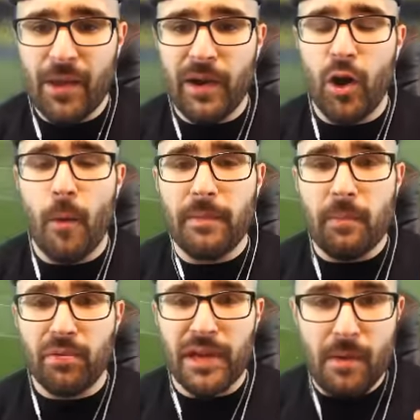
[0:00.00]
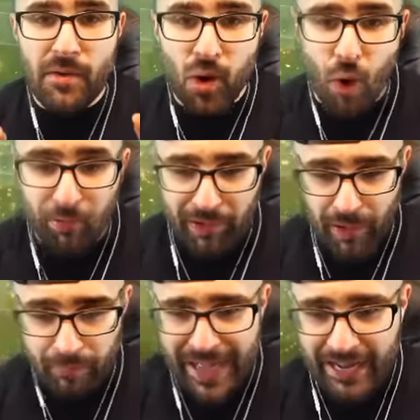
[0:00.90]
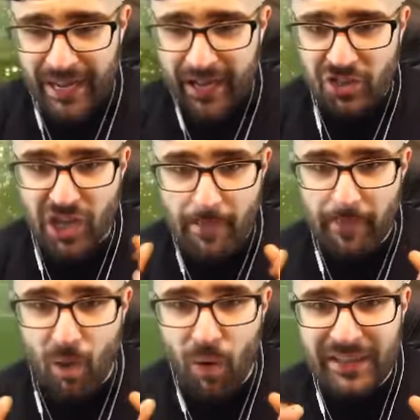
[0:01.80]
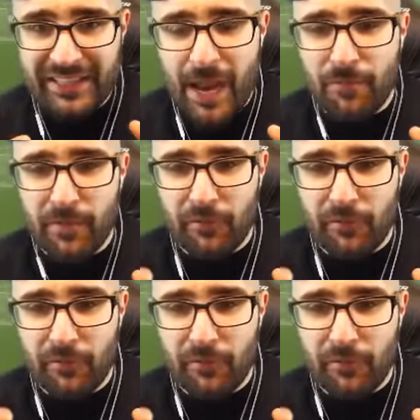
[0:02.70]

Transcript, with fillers: Then we're going to open up the Premium Gold Player Pack. Jumbo one came from the